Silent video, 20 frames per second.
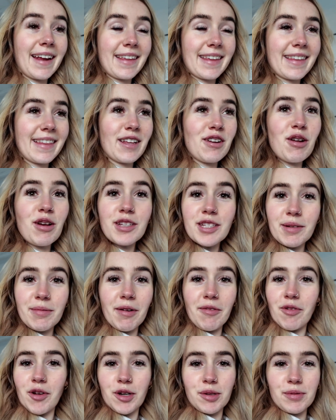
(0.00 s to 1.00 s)
I think the last time I
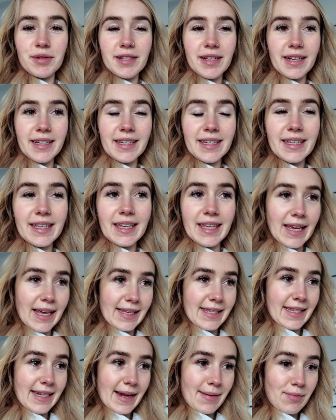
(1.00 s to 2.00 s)
vlogged was like
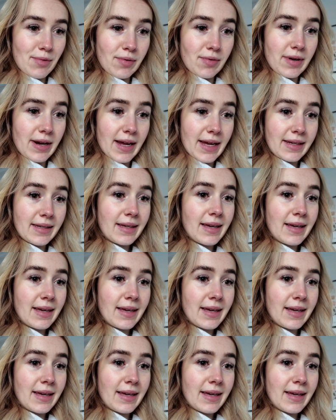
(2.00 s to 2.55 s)
yesterday morning.